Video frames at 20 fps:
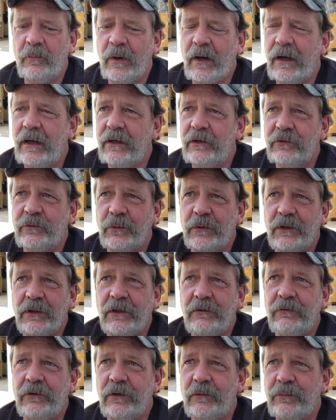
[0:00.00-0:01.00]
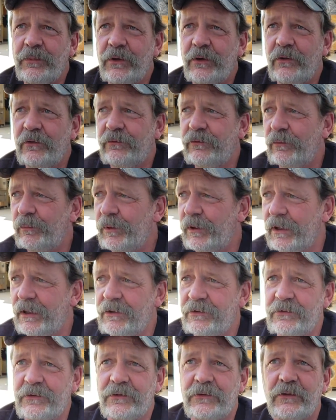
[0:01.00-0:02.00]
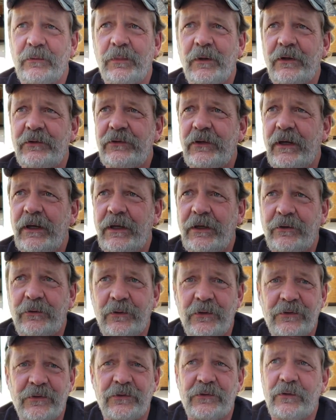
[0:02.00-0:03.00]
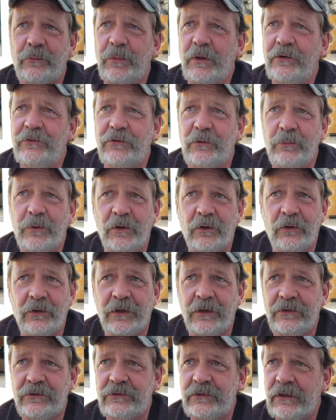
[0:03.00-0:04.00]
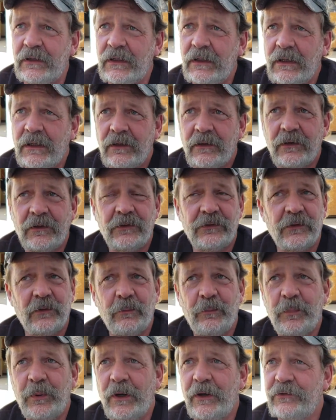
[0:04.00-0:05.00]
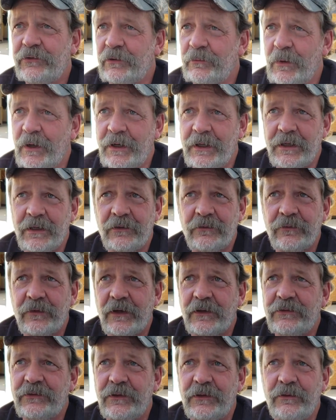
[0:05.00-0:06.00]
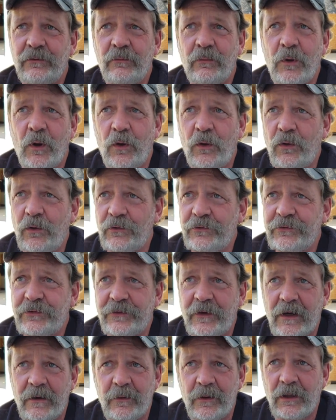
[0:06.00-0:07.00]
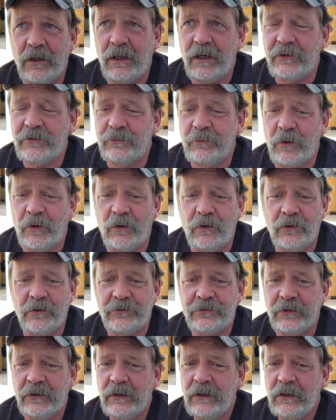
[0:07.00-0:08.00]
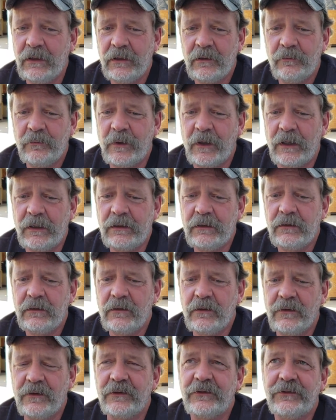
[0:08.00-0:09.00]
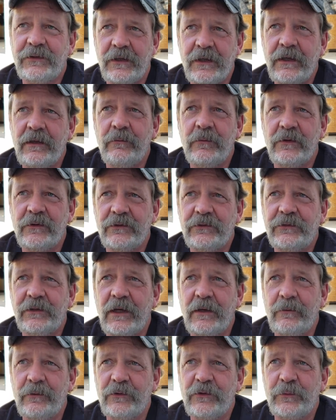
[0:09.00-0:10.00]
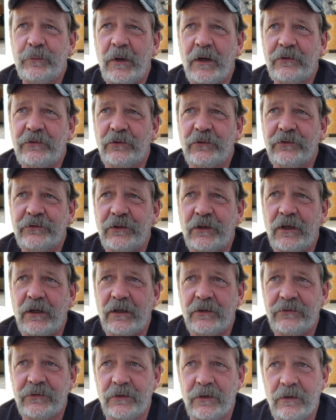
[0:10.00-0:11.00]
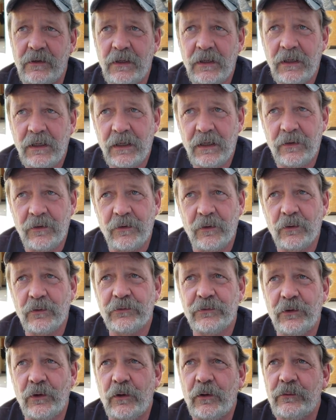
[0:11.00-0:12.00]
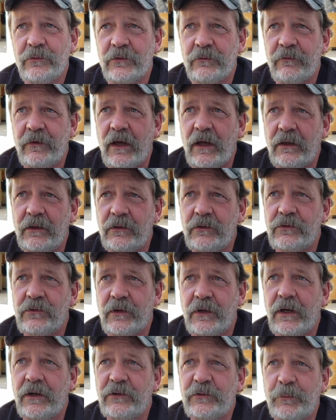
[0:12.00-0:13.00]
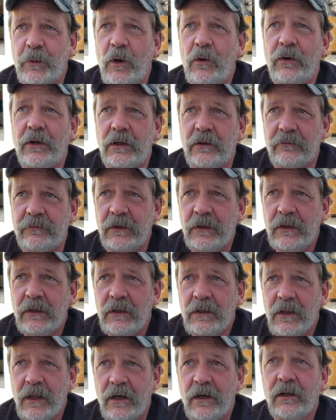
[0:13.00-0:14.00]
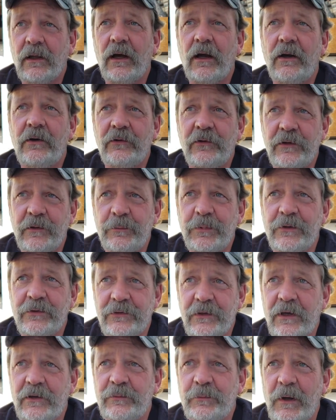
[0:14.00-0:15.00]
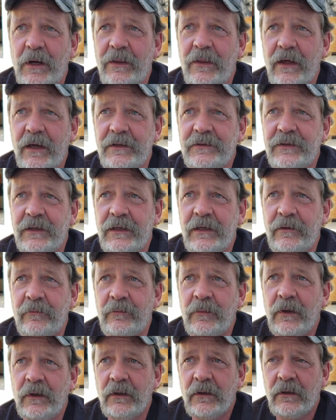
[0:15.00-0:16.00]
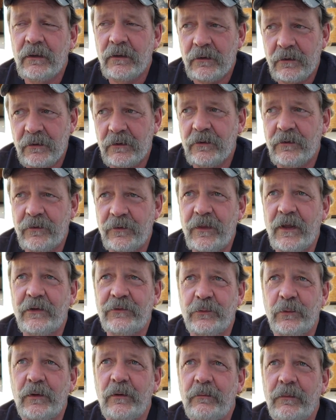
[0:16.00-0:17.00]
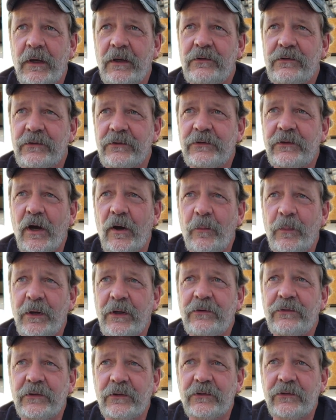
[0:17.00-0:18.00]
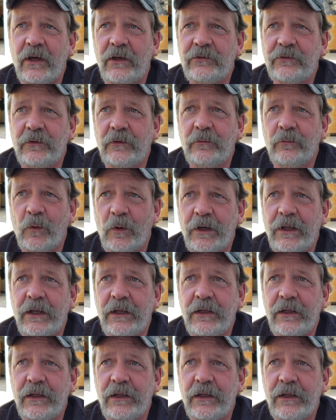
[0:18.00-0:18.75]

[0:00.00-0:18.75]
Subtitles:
biased. We live in a beautiful place. There's a bunch of acreage, there's a bunch of buildings, there's a bunch of money invested in molds, fiberglass molds, but the team is Sabre's special sauce, and those norms and values that I spoke of that are largely possessed by that team, that's what makes this company successful in what it